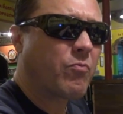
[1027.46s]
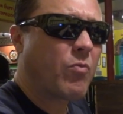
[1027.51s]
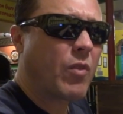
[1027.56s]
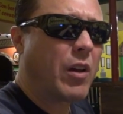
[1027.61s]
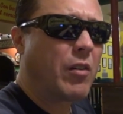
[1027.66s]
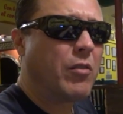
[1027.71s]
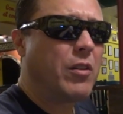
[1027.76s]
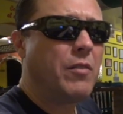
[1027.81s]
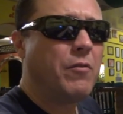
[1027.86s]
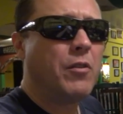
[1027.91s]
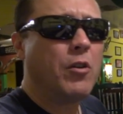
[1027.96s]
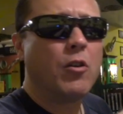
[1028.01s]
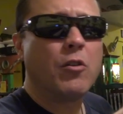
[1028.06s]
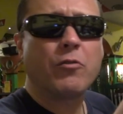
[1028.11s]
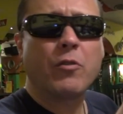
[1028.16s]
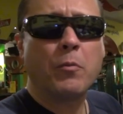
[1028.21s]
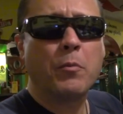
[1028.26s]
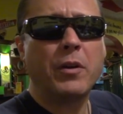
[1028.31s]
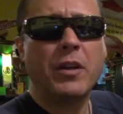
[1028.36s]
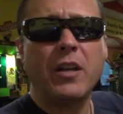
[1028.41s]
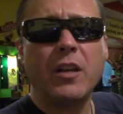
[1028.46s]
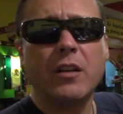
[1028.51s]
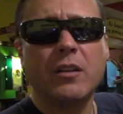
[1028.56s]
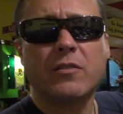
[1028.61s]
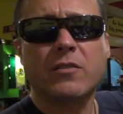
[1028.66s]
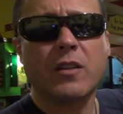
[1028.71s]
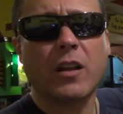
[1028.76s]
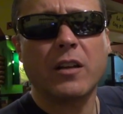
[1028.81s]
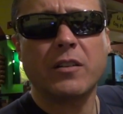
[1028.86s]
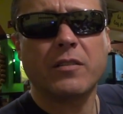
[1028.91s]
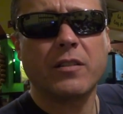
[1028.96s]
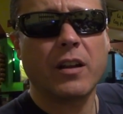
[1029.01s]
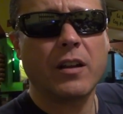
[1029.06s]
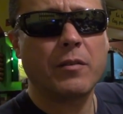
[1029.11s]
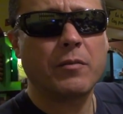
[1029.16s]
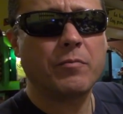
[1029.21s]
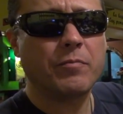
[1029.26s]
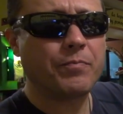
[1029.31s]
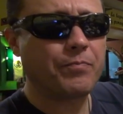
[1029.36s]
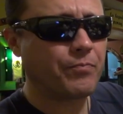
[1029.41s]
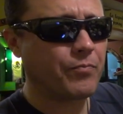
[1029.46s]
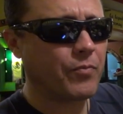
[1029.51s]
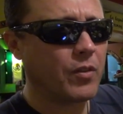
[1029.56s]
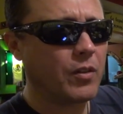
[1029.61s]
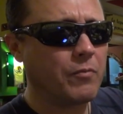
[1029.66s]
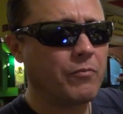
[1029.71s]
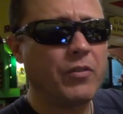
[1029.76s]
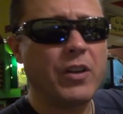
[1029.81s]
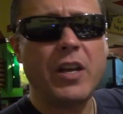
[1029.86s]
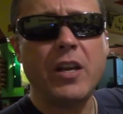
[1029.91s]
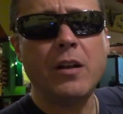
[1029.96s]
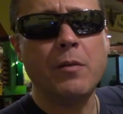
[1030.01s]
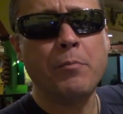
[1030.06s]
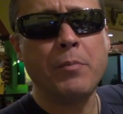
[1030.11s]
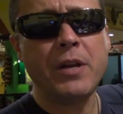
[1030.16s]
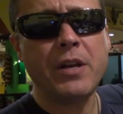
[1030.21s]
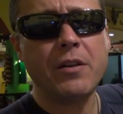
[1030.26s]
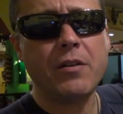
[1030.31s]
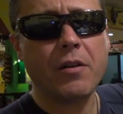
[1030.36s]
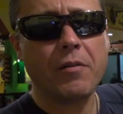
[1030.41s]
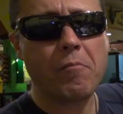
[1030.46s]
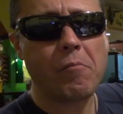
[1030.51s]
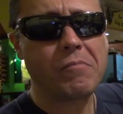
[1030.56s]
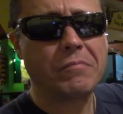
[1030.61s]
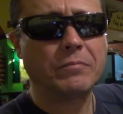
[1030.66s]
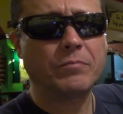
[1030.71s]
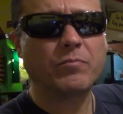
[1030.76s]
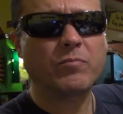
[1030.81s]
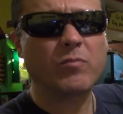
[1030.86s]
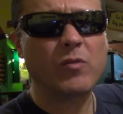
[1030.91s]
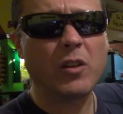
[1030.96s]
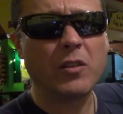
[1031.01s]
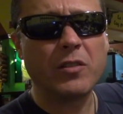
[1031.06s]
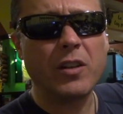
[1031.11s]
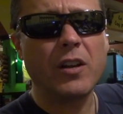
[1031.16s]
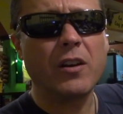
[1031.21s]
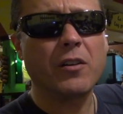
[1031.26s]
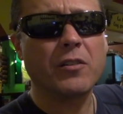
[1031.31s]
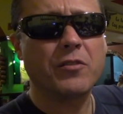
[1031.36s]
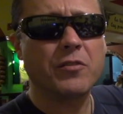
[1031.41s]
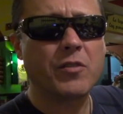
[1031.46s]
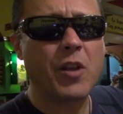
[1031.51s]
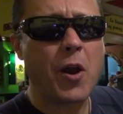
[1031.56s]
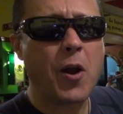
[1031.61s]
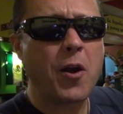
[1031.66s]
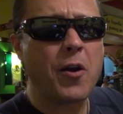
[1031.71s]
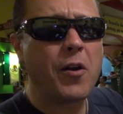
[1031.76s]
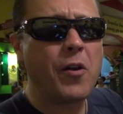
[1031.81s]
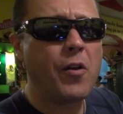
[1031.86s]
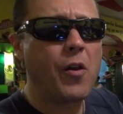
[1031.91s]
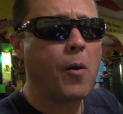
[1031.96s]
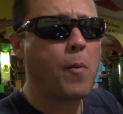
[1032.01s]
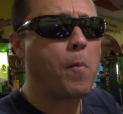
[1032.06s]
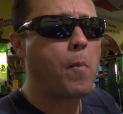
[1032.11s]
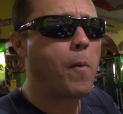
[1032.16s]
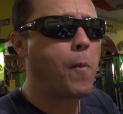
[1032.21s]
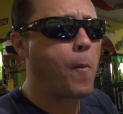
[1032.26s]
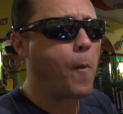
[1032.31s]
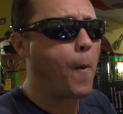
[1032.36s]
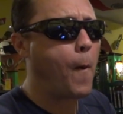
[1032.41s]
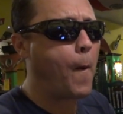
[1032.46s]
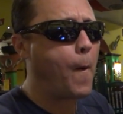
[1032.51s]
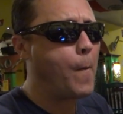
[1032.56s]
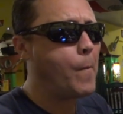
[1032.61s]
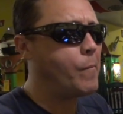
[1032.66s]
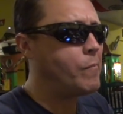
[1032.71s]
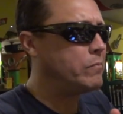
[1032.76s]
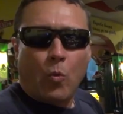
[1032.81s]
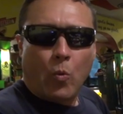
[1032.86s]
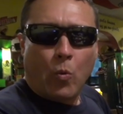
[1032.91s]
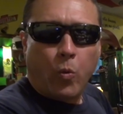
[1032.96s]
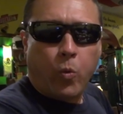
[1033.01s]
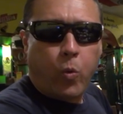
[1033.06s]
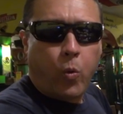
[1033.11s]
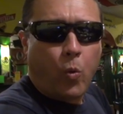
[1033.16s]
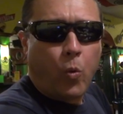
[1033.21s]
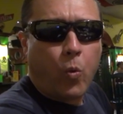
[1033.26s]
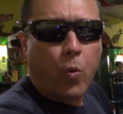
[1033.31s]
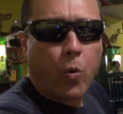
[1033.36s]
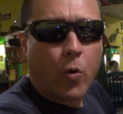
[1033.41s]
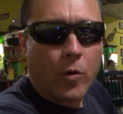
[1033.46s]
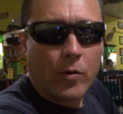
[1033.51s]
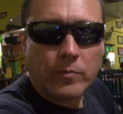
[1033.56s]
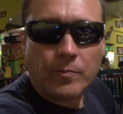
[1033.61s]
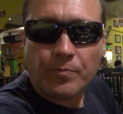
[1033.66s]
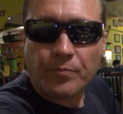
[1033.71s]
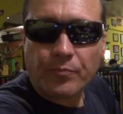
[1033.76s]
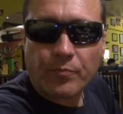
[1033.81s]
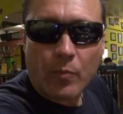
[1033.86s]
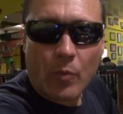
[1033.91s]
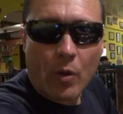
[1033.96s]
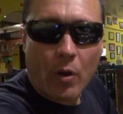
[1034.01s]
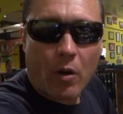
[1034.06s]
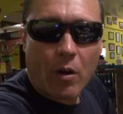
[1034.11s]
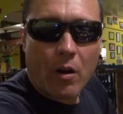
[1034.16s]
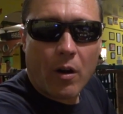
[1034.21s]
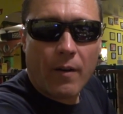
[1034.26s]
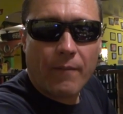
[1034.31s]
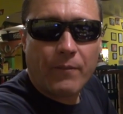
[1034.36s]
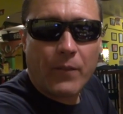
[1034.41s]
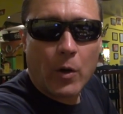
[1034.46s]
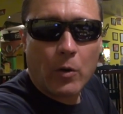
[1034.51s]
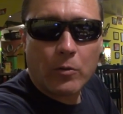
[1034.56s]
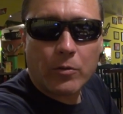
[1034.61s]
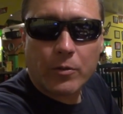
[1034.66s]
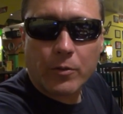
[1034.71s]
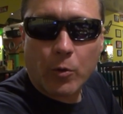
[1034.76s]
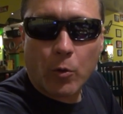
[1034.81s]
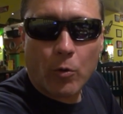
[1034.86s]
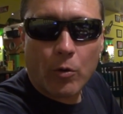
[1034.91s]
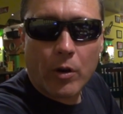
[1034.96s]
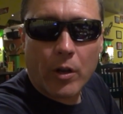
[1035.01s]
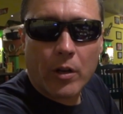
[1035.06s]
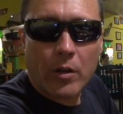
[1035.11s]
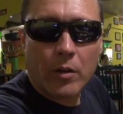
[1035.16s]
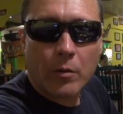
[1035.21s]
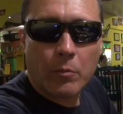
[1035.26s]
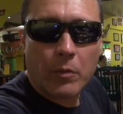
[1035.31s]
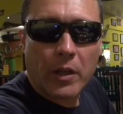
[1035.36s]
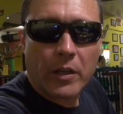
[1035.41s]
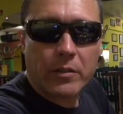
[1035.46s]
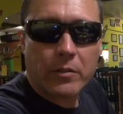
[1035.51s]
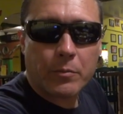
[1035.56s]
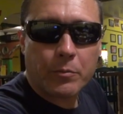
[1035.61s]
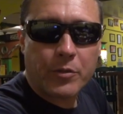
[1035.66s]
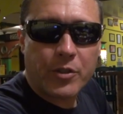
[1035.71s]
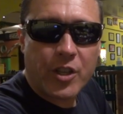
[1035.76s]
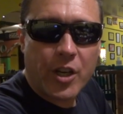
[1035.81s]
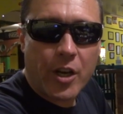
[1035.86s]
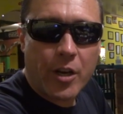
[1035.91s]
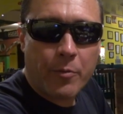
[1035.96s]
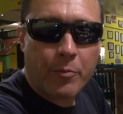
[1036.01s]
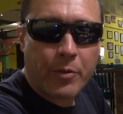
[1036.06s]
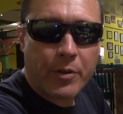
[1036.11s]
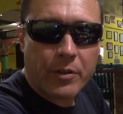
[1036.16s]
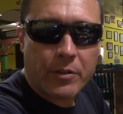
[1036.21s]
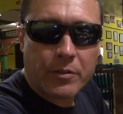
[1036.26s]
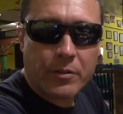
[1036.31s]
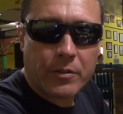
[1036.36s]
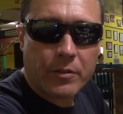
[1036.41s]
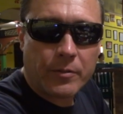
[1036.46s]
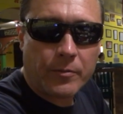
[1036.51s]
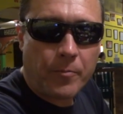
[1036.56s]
I don't even know if I'm gonna get a slice of that fajita meat. They are tearing it up. Whew. All right, folks, tore that up like some champions.